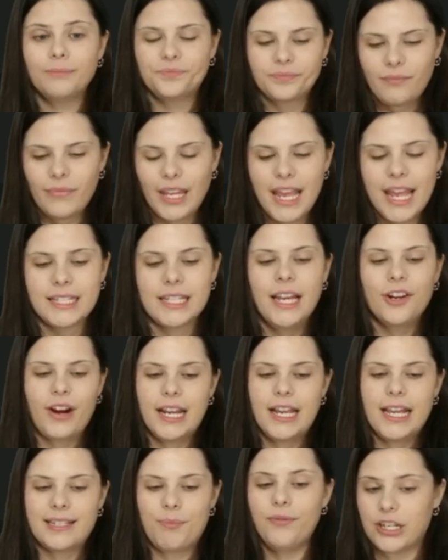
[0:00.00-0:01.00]
Creating this
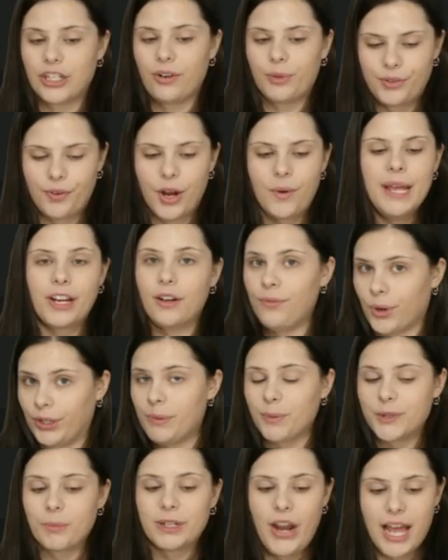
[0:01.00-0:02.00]

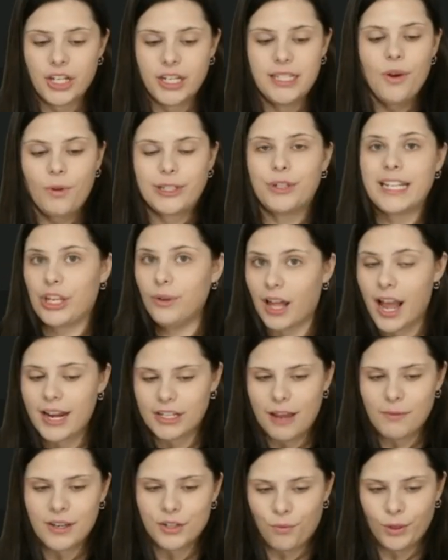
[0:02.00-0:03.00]
chronological and
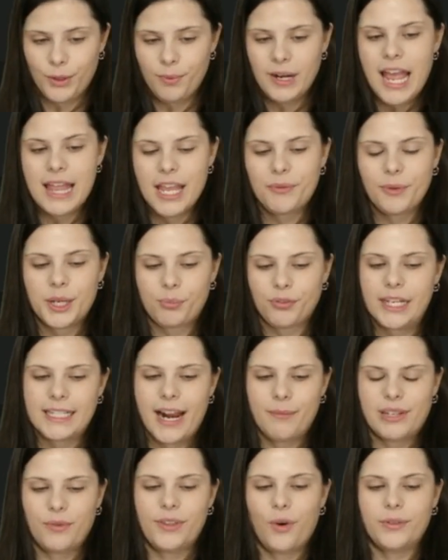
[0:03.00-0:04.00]
tamper-proof
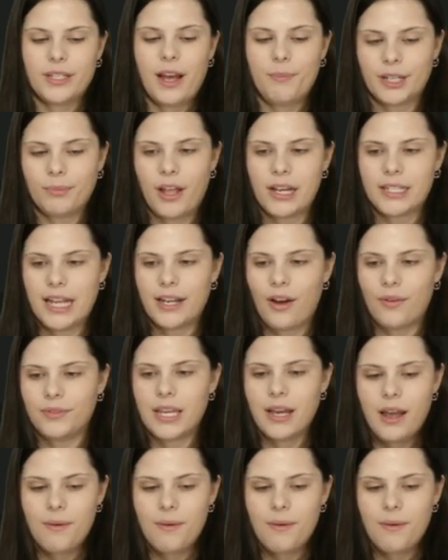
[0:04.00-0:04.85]
record of transactions.